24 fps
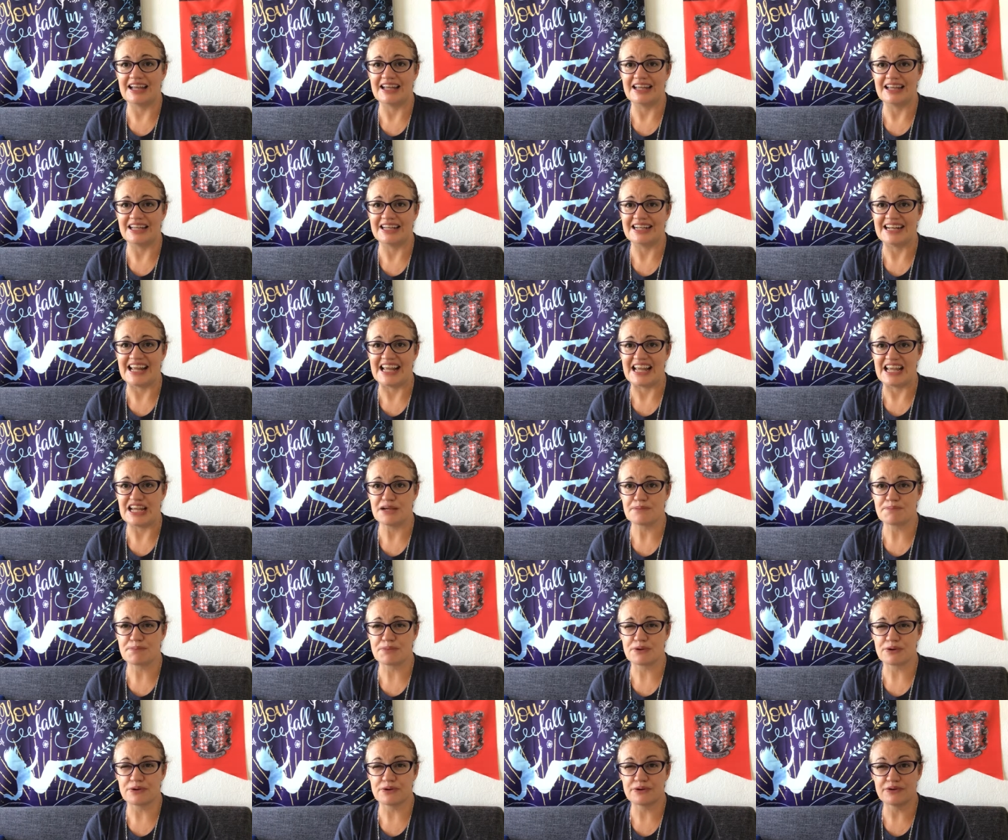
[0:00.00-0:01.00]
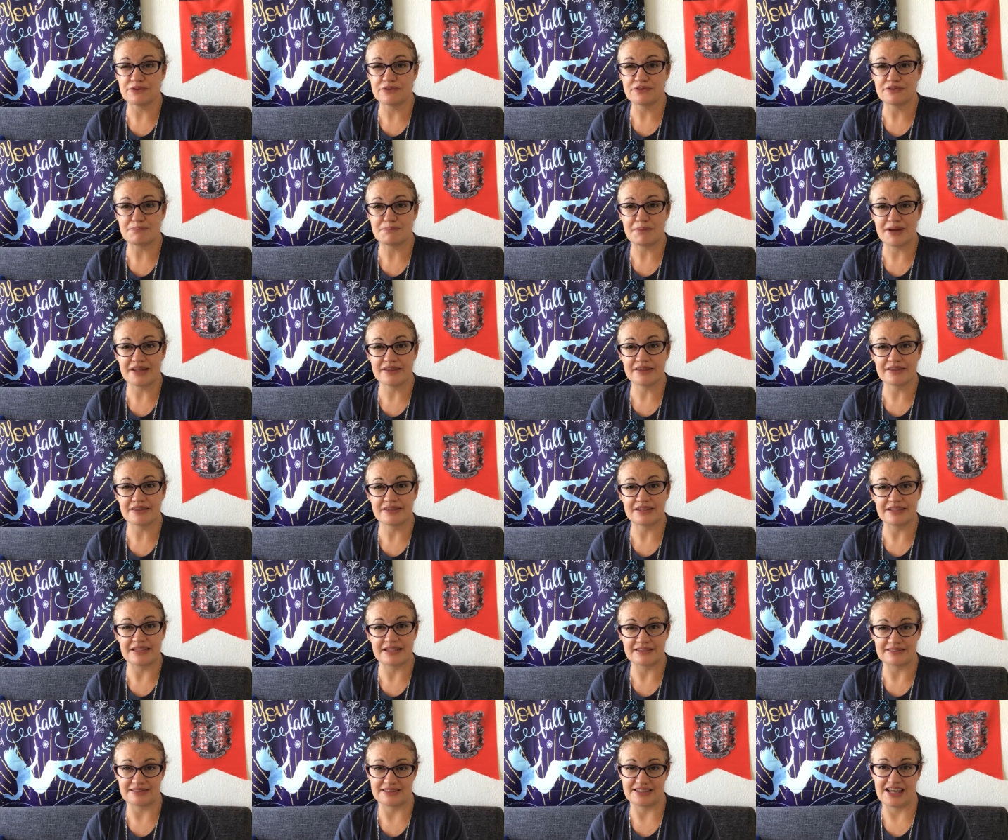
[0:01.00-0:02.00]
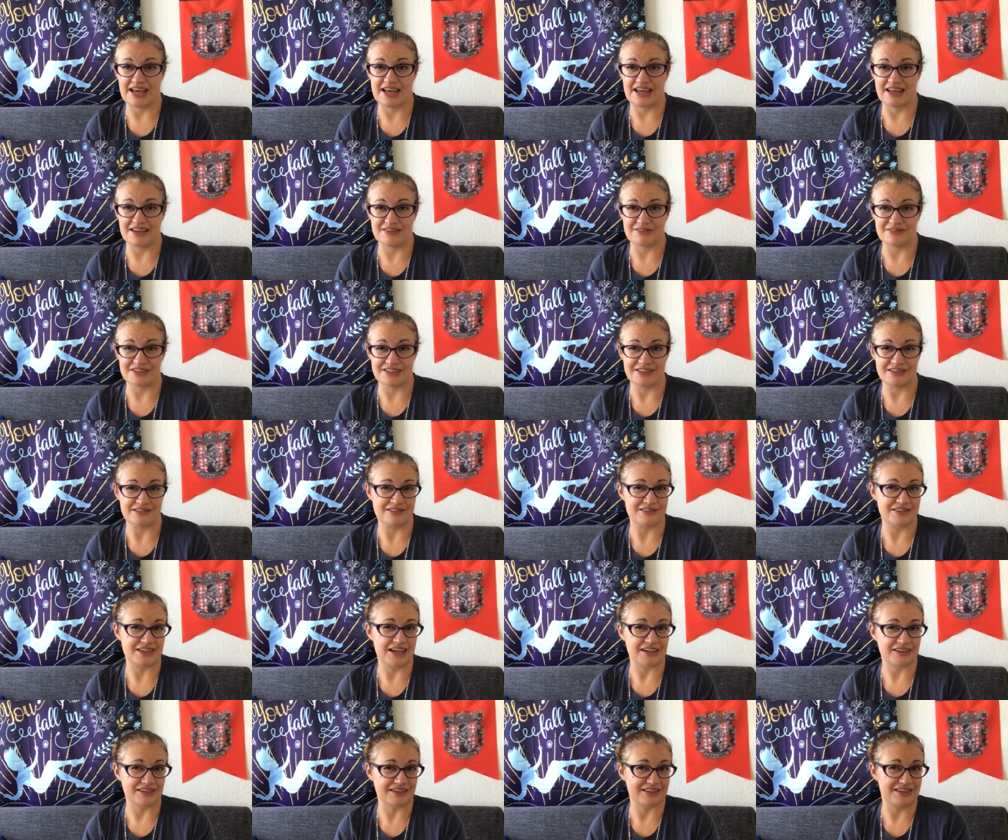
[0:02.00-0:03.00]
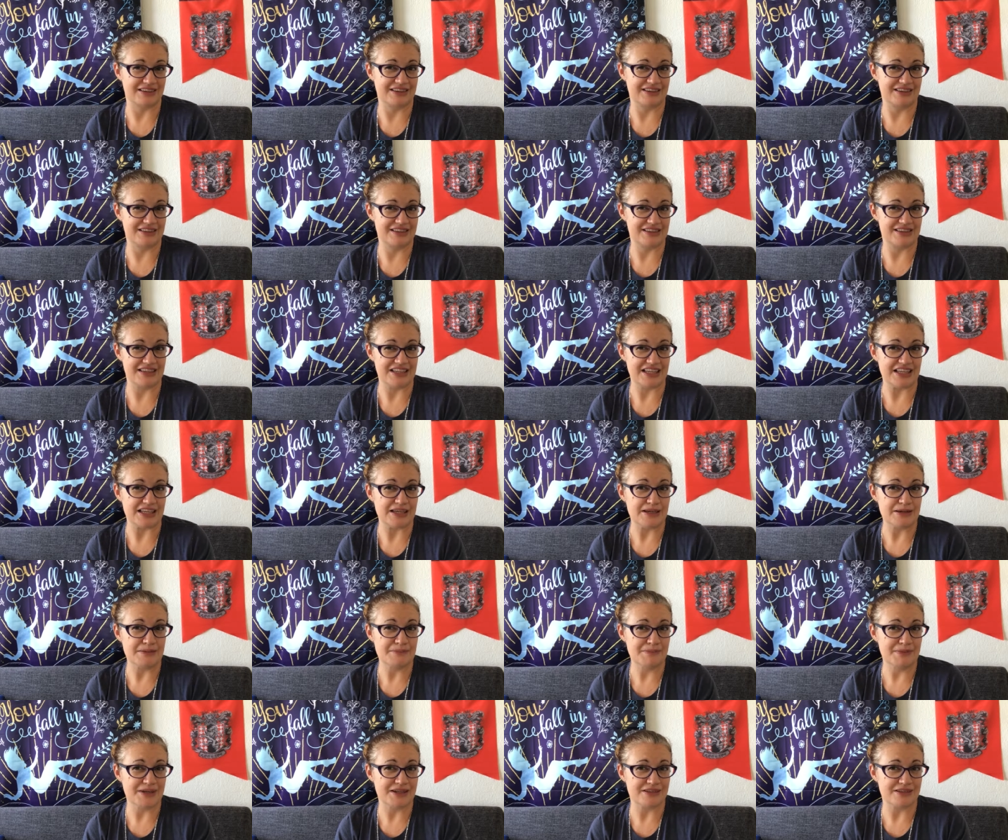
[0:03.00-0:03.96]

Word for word: And April's month doesn't have an exact theme.